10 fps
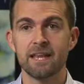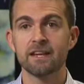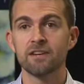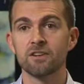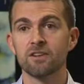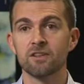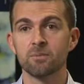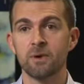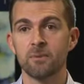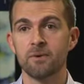included the
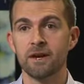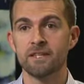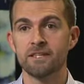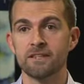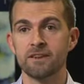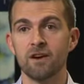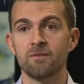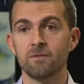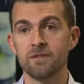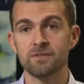preparation of a
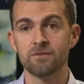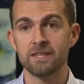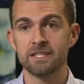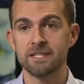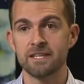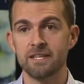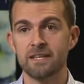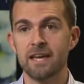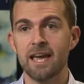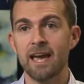risk register
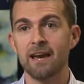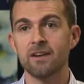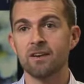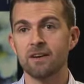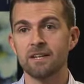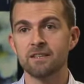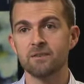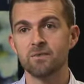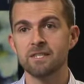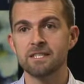outlining the
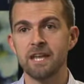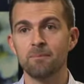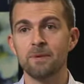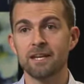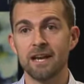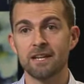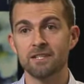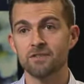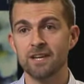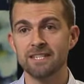risks and mitigating
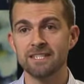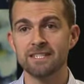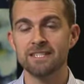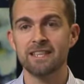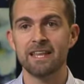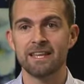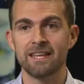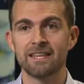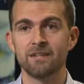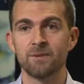strategies that
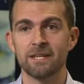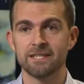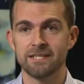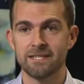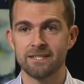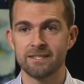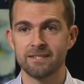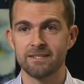needed to be considered.